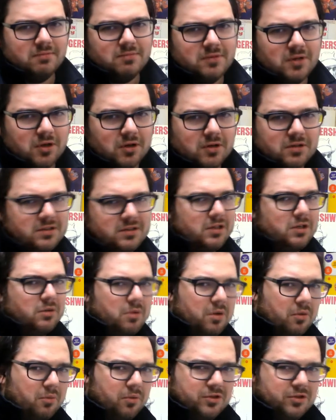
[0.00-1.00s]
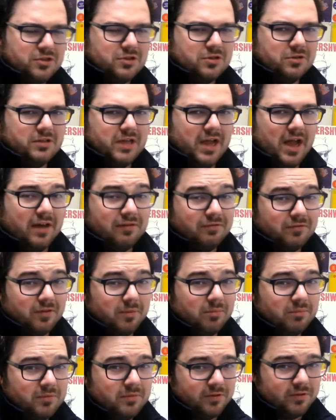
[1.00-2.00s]
good as the original dad
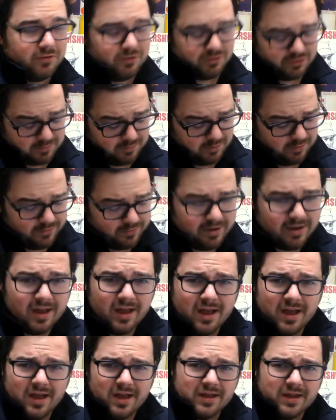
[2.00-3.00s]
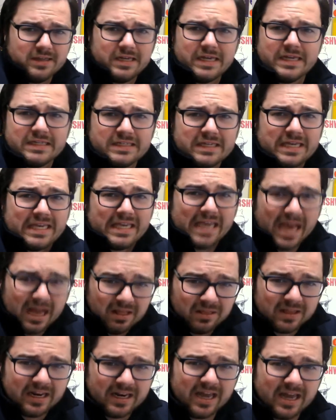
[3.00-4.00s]
from the first movie. He's
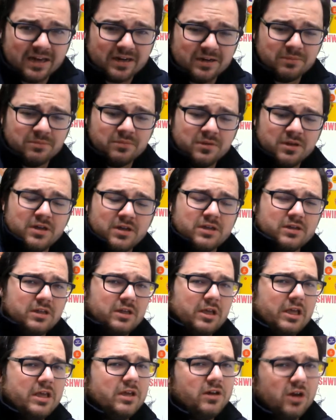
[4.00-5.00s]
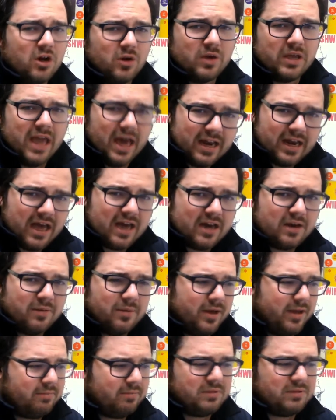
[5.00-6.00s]
yelling at him, get
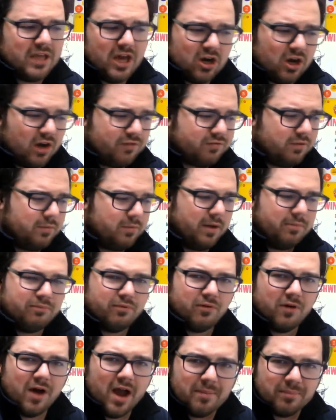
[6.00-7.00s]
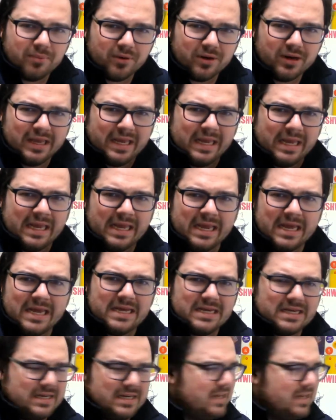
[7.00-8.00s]
off of my property.
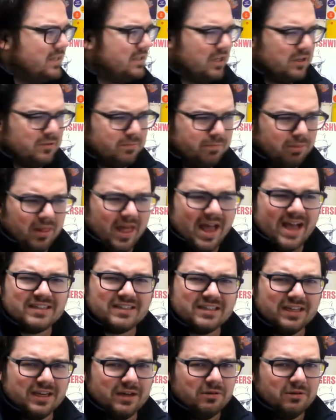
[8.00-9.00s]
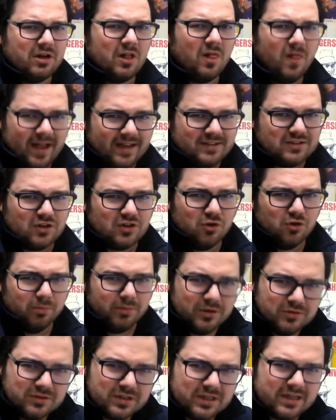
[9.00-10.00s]
And he's blasting classical
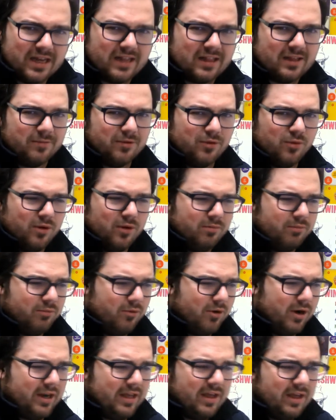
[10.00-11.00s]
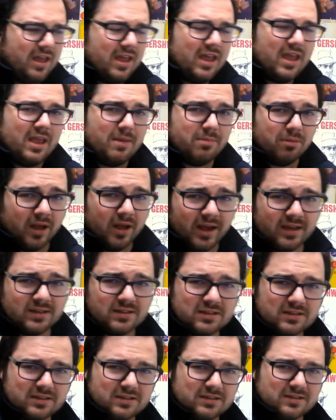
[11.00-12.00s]
music at them at one point. He
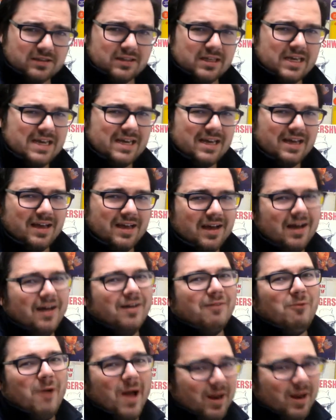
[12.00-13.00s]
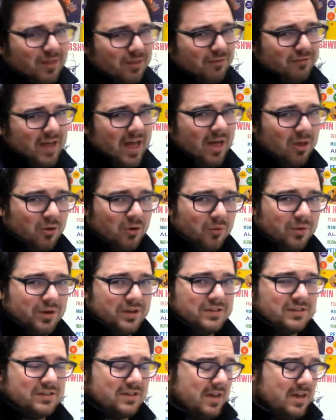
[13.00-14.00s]
blasts the Ride of the
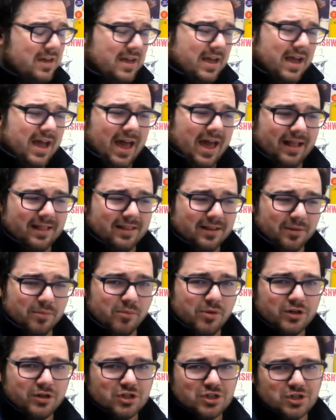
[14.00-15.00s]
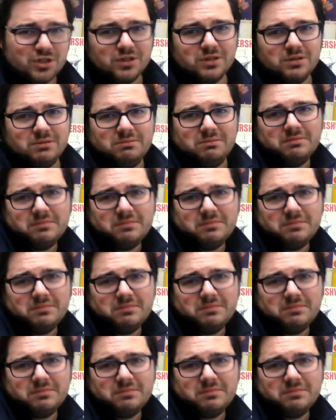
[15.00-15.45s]
Valkyries at them, which...